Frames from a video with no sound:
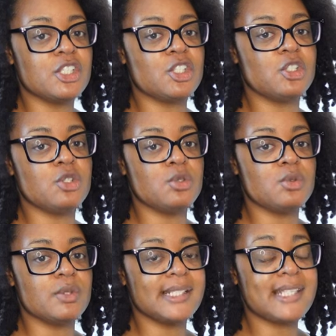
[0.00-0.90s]

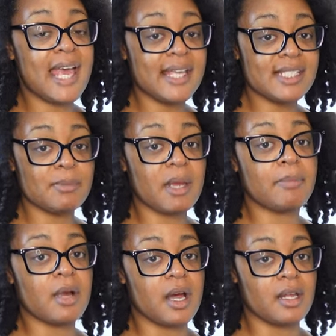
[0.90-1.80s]
to test my
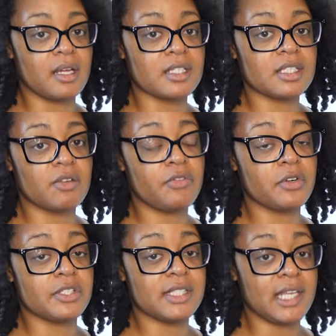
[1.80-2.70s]
products
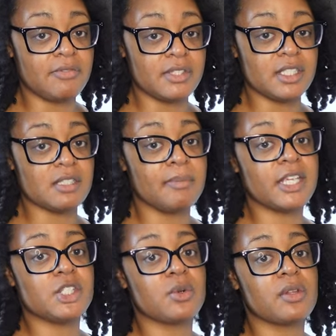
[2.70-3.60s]
for safety, to
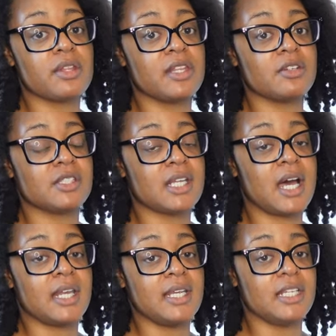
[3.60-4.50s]
make sure that there's
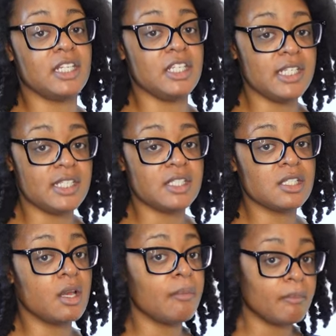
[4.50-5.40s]
not any
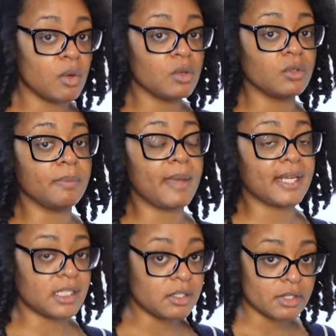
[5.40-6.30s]
yeast, mold,
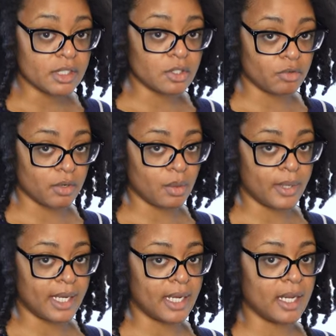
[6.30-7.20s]
bacteria
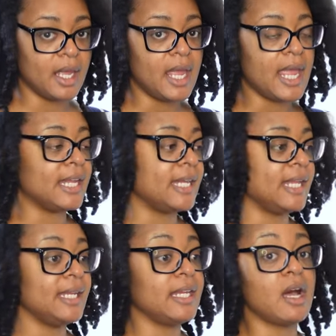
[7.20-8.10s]
growing in
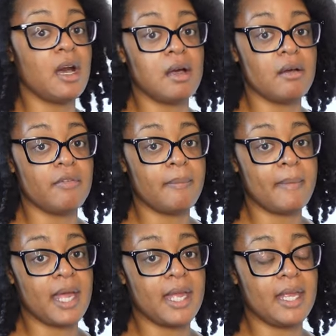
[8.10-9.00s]
any of
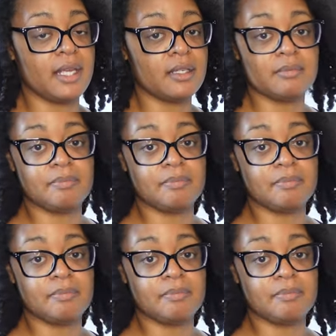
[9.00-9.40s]
my